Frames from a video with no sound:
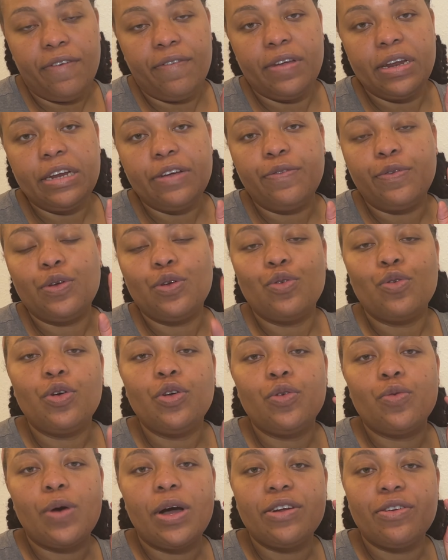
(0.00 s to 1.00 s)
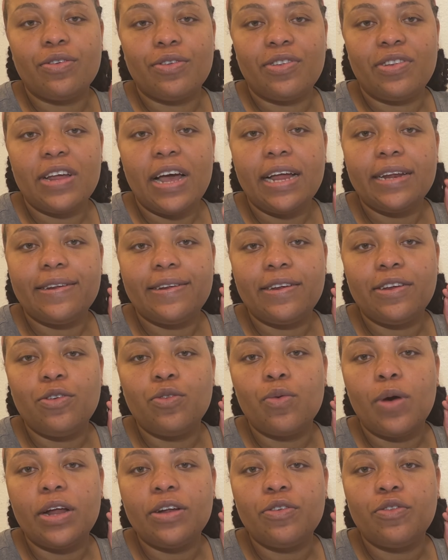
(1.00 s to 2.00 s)
Even if you want
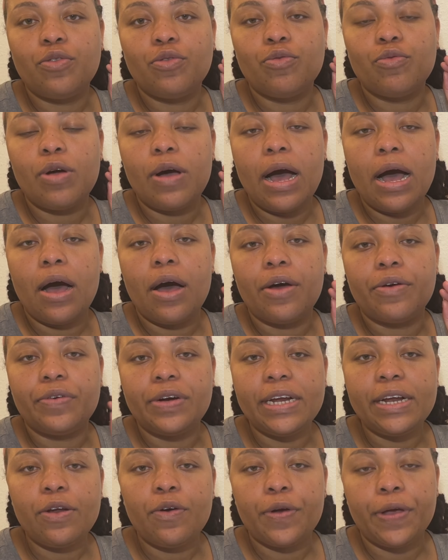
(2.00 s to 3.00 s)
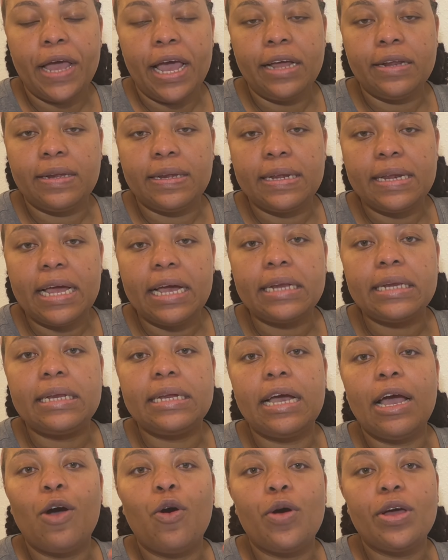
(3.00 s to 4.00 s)
to relocate
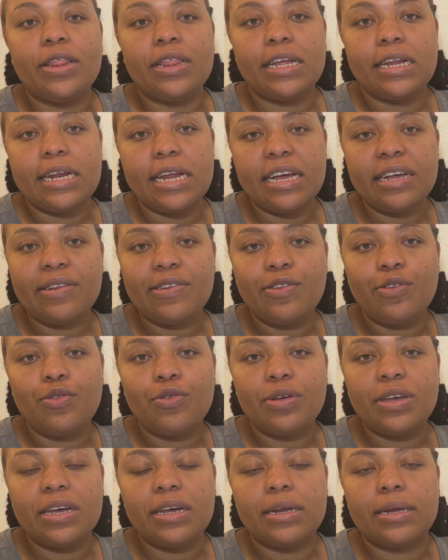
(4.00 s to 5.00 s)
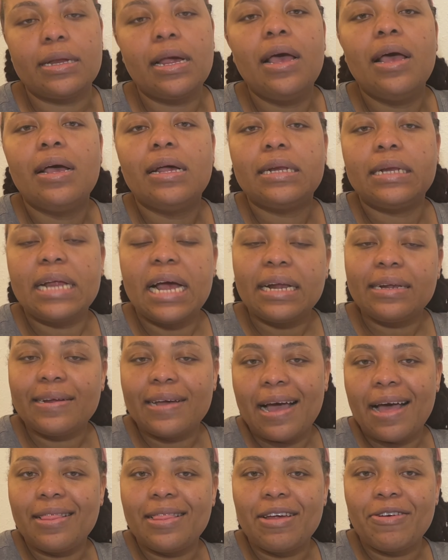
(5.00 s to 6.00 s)
next year or in the next 2 years,
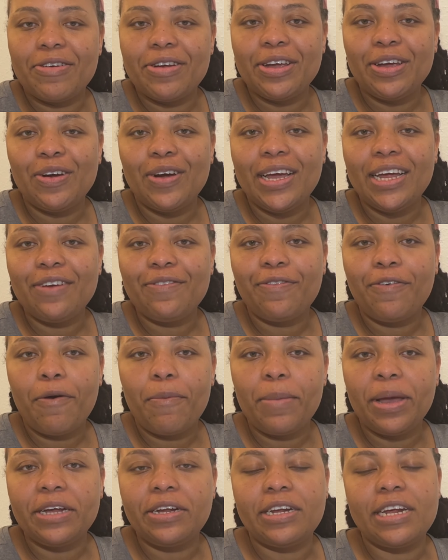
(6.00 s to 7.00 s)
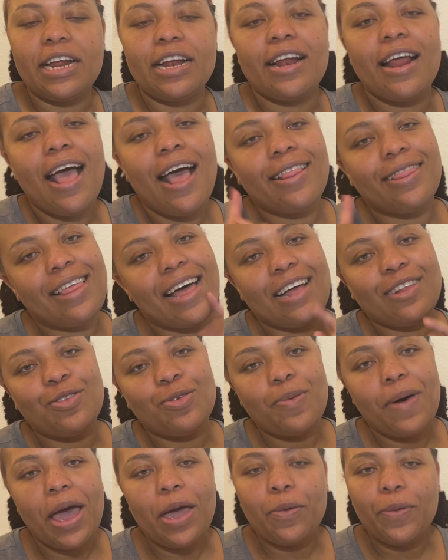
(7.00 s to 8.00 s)
start gathering your information.
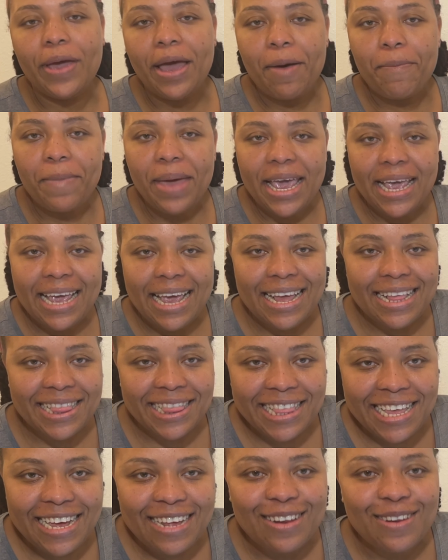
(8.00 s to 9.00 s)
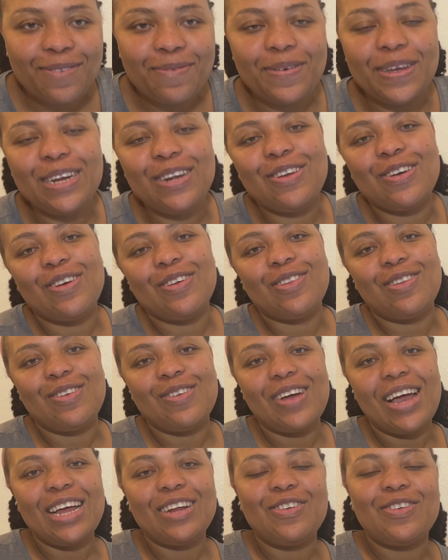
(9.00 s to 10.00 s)
That's why we are making these videos,
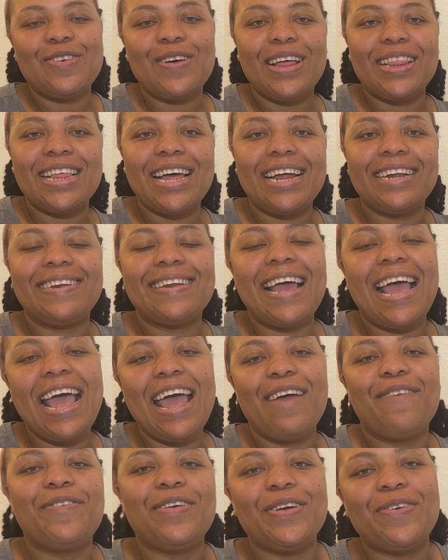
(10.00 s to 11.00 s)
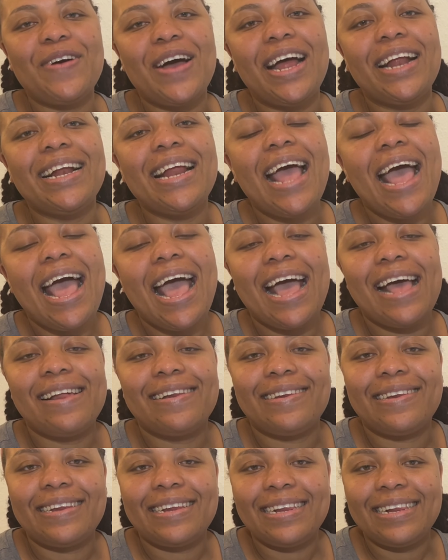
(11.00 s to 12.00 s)
to ensure that everyone
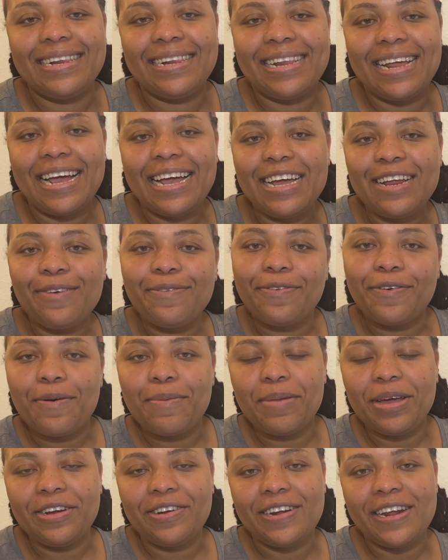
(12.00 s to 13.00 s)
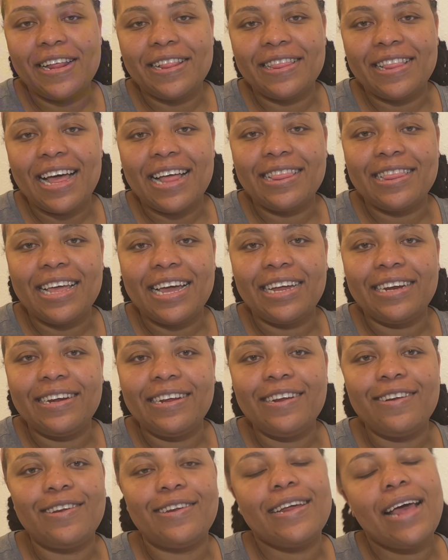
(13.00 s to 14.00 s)
has the information that they need.